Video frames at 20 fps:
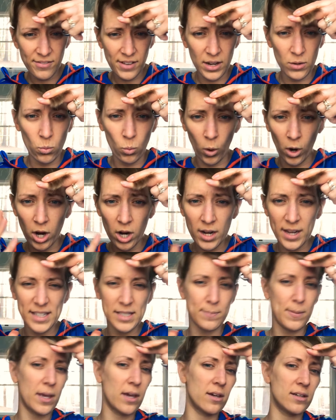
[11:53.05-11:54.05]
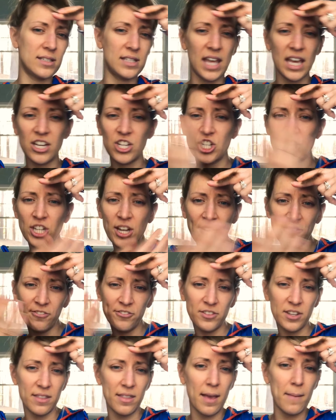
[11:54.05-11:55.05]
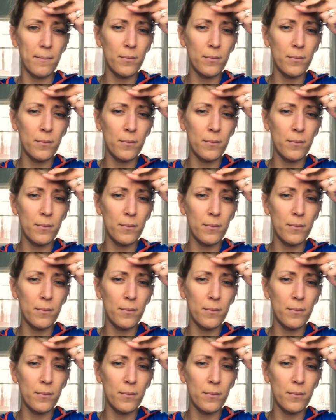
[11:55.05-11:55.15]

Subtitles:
and work is because they shift and they